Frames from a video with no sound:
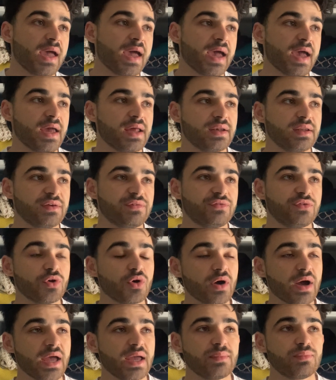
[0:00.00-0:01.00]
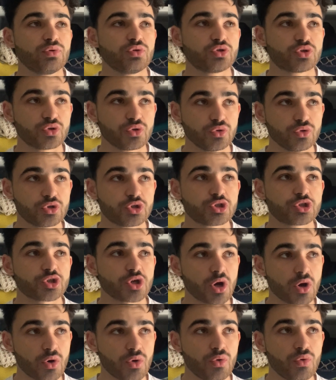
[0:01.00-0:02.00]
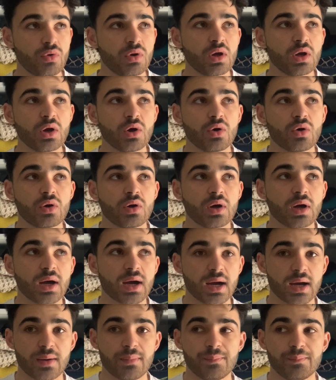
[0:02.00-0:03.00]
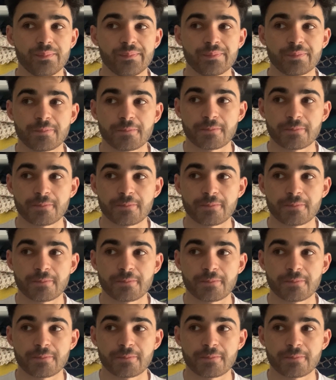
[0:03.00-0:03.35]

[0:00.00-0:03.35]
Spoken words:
And if you're able to show, um,